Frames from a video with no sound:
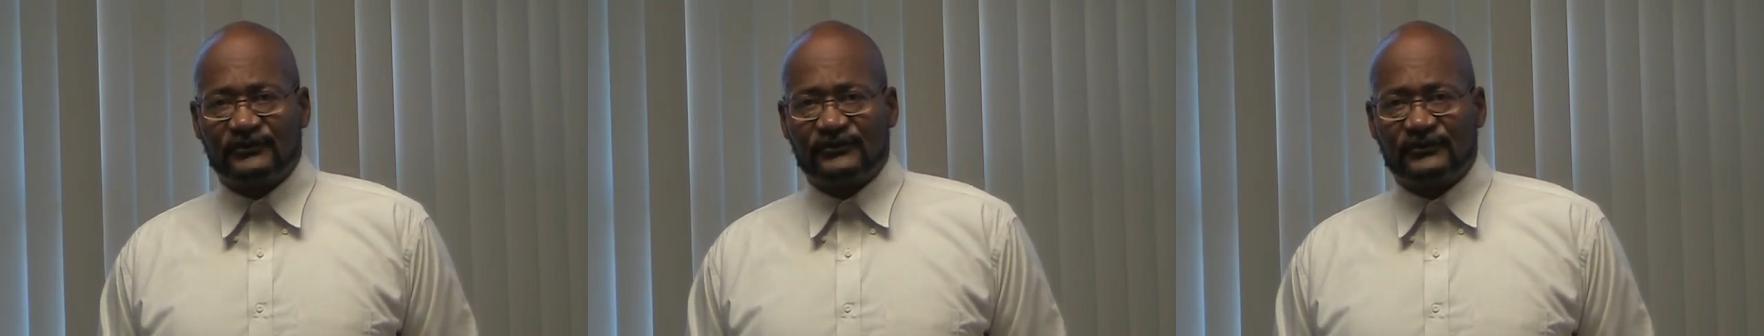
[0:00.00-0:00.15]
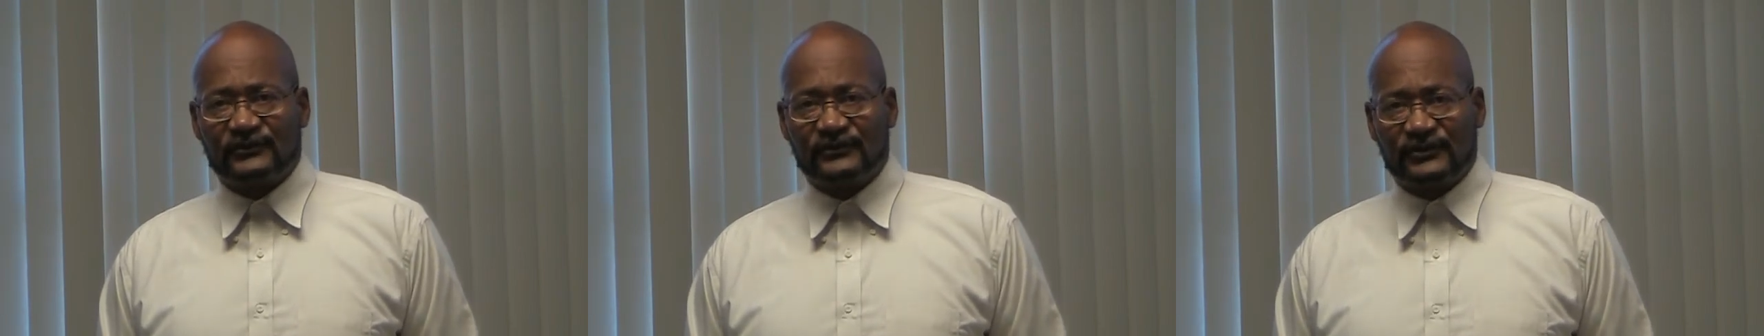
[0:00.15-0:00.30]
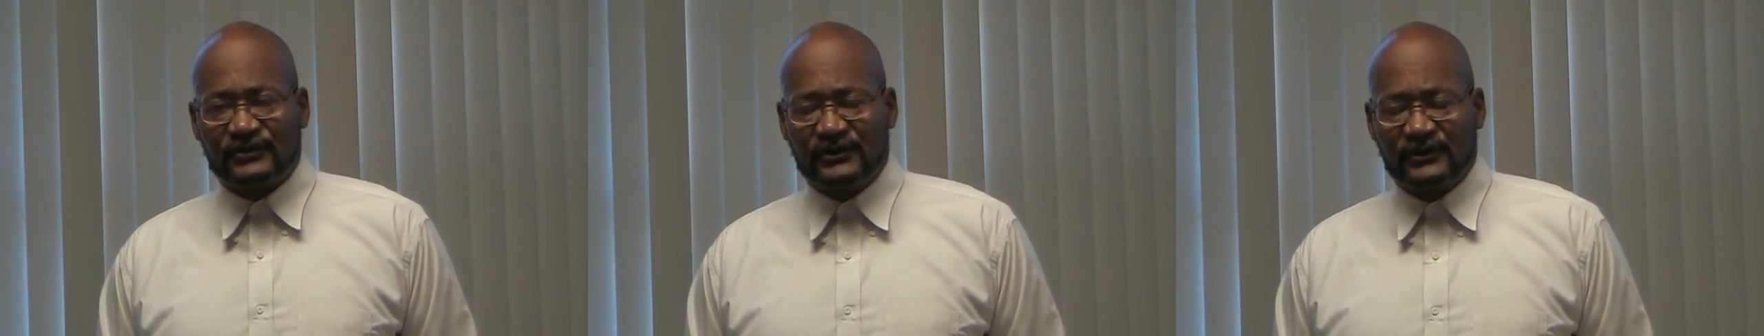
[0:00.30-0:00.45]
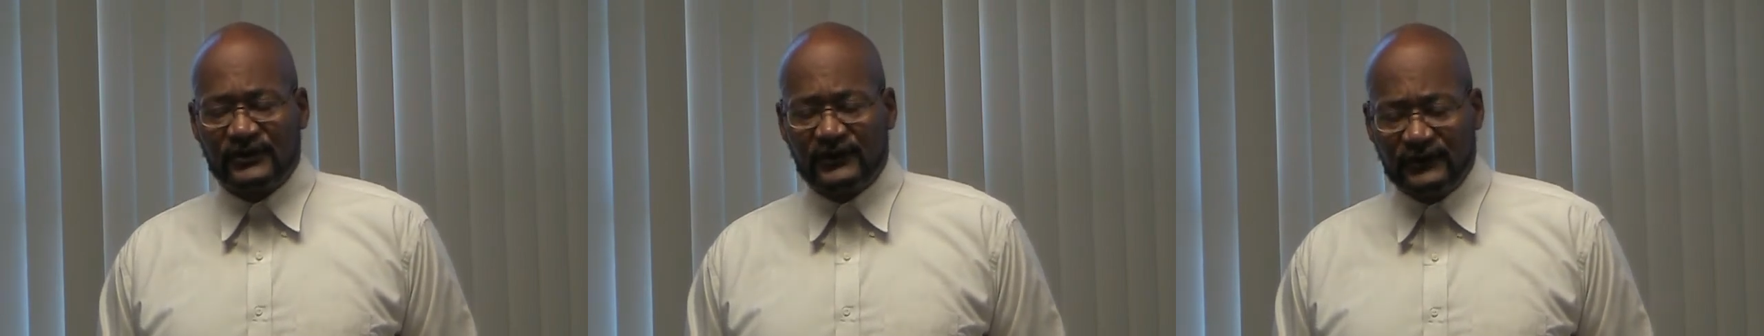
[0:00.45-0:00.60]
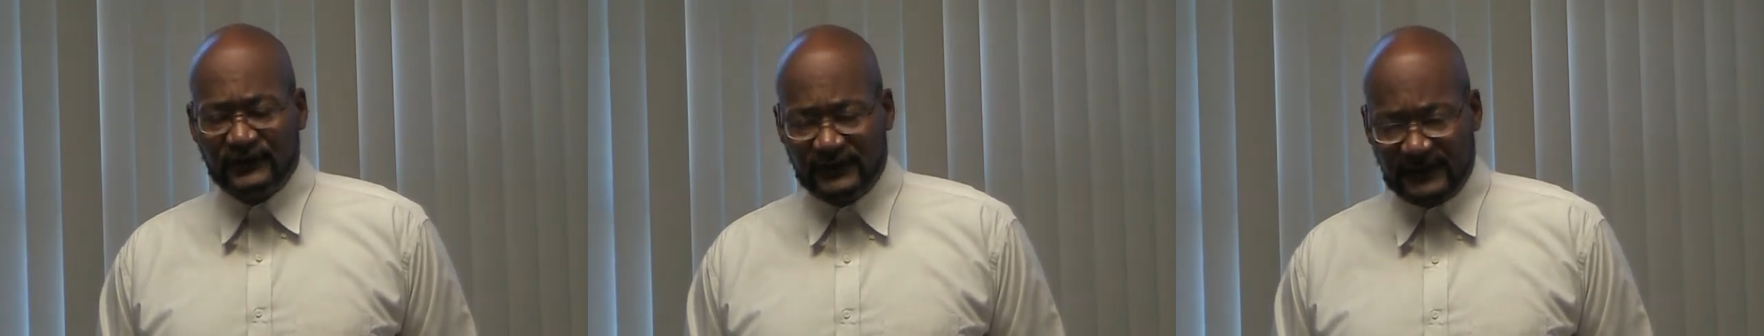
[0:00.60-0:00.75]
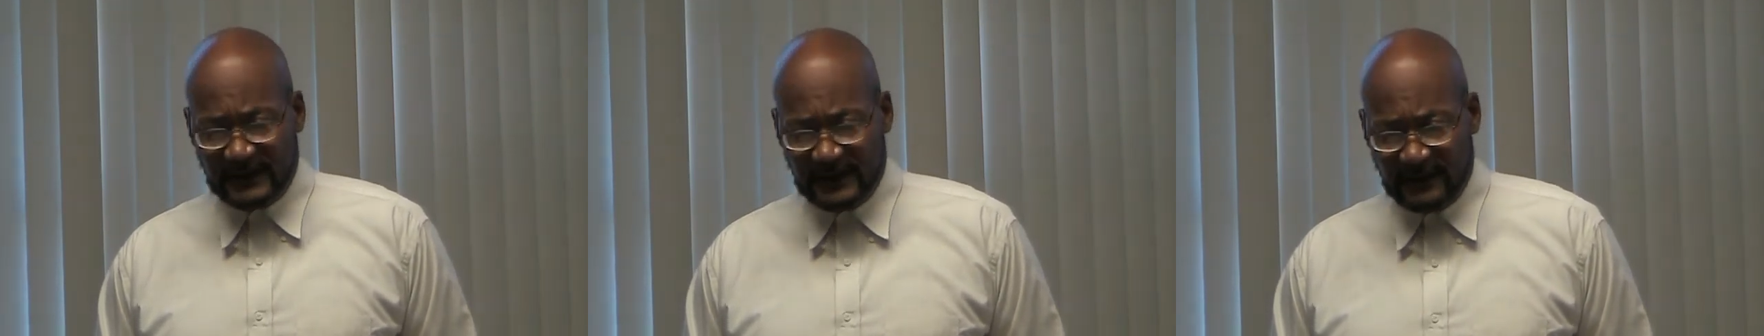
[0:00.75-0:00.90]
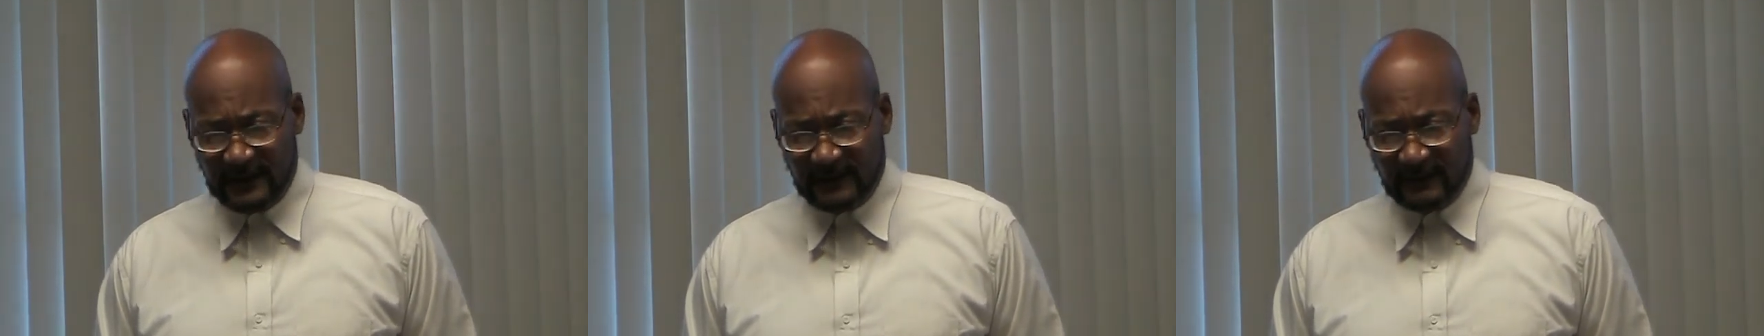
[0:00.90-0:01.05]
security
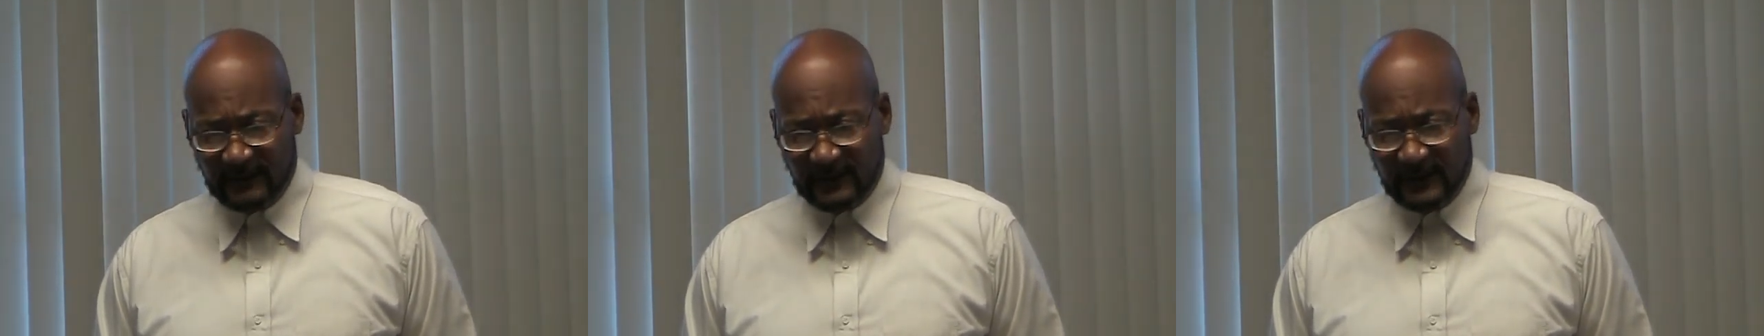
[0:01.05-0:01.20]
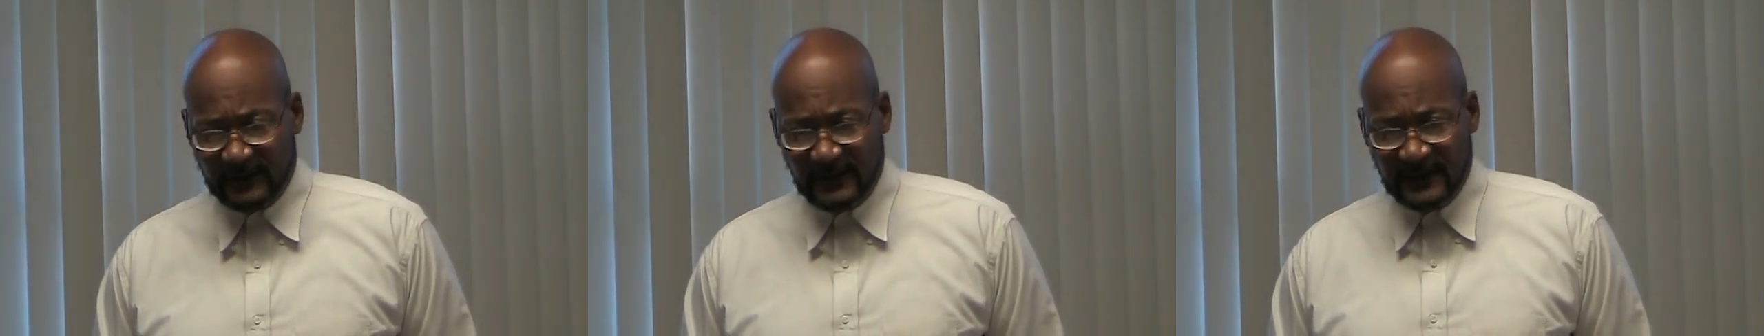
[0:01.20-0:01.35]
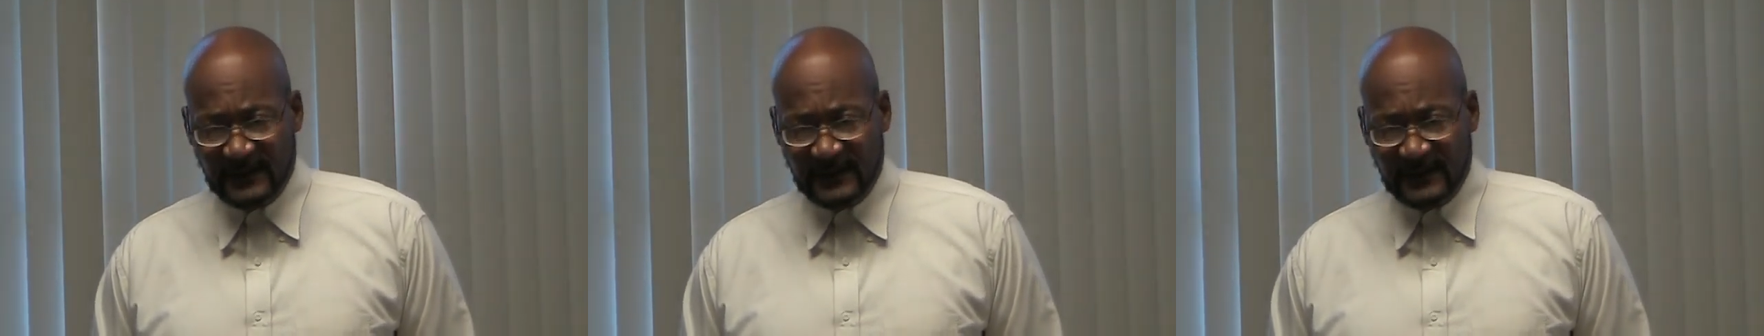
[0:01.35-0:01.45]
number,